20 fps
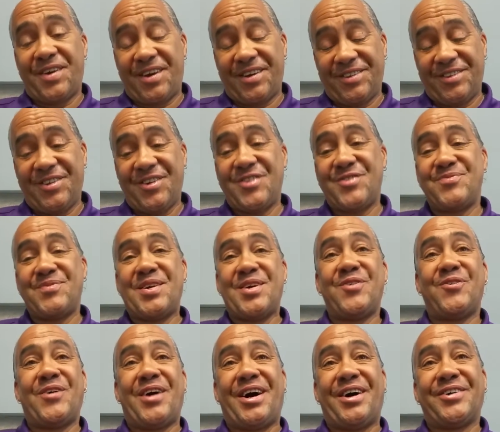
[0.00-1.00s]
It took me a
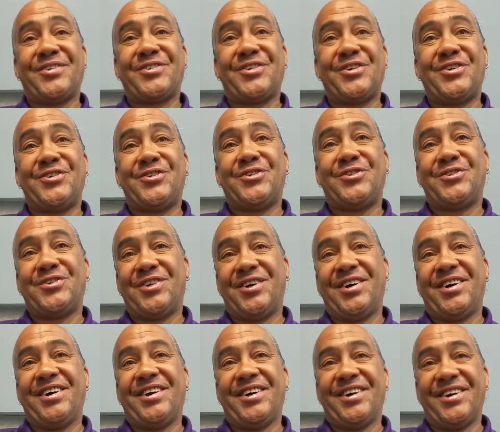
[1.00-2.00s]
while too.
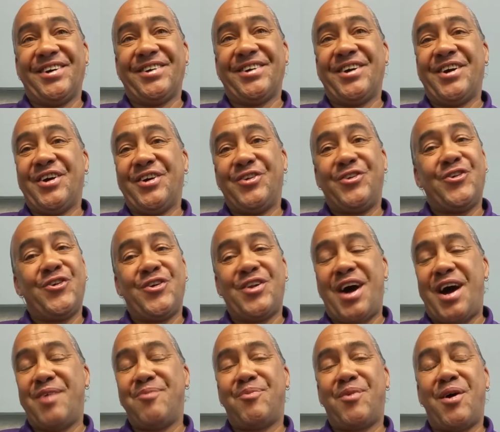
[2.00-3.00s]
You and
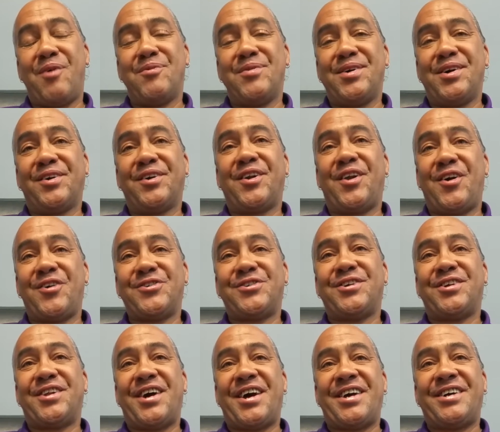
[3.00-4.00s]
I are probably close
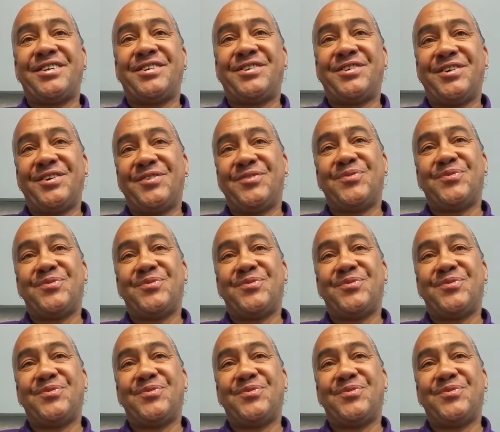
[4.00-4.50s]
in age.